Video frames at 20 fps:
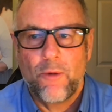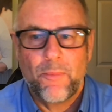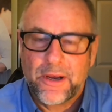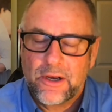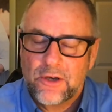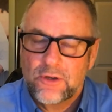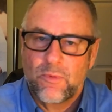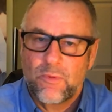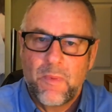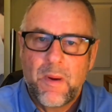
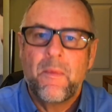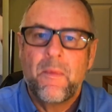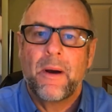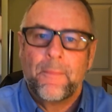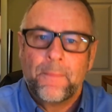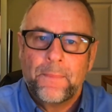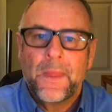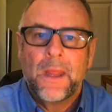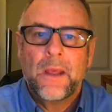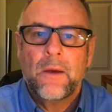Because
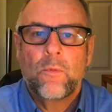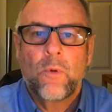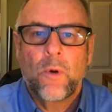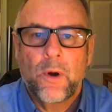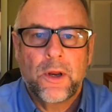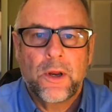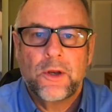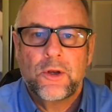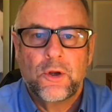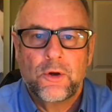remember, we
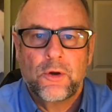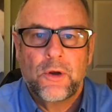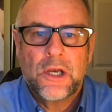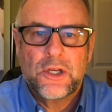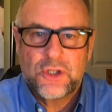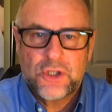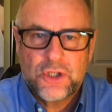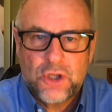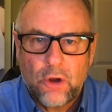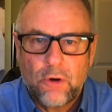want to do
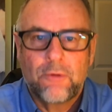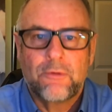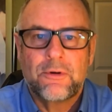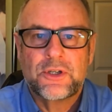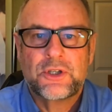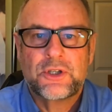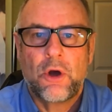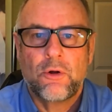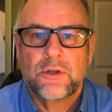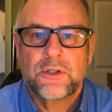solid
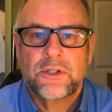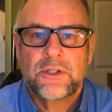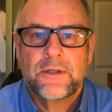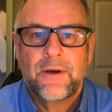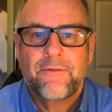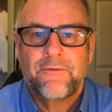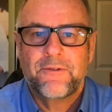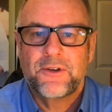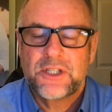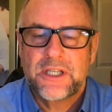results
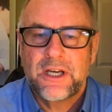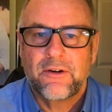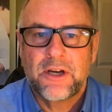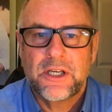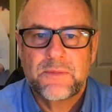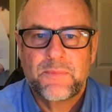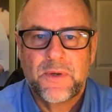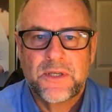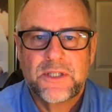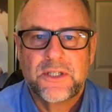for
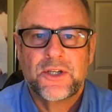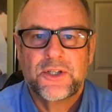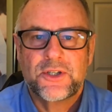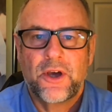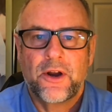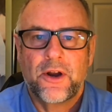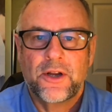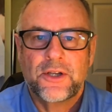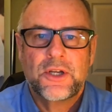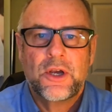serious business
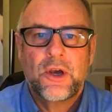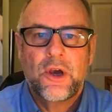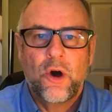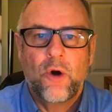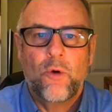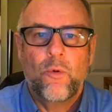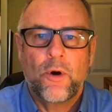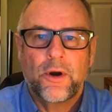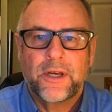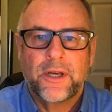owners
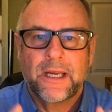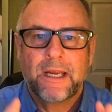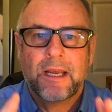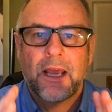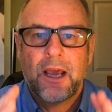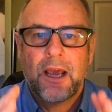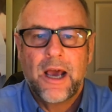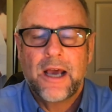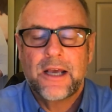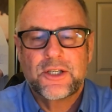who are wanting
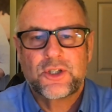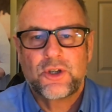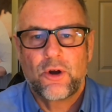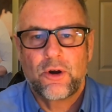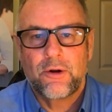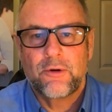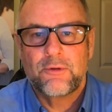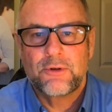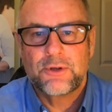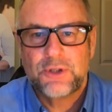
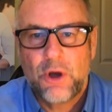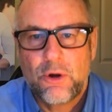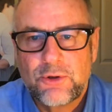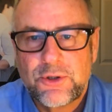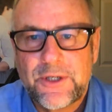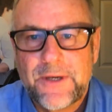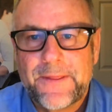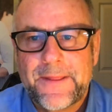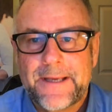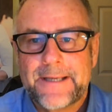solid
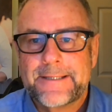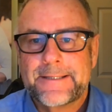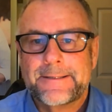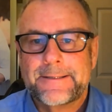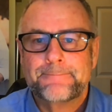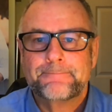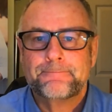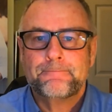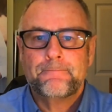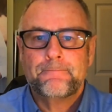results in this.